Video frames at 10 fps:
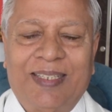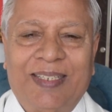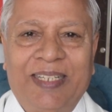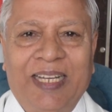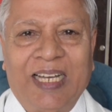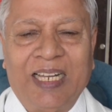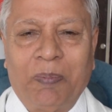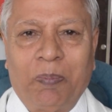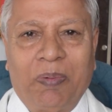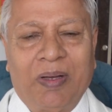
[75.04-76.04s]
They
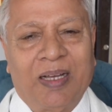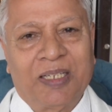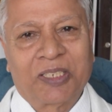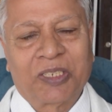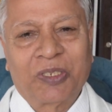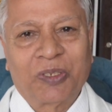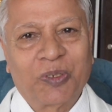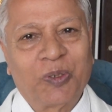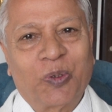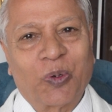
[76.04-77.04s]
help us
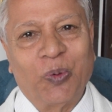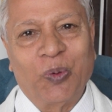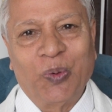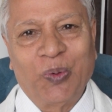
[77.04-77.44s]
grow.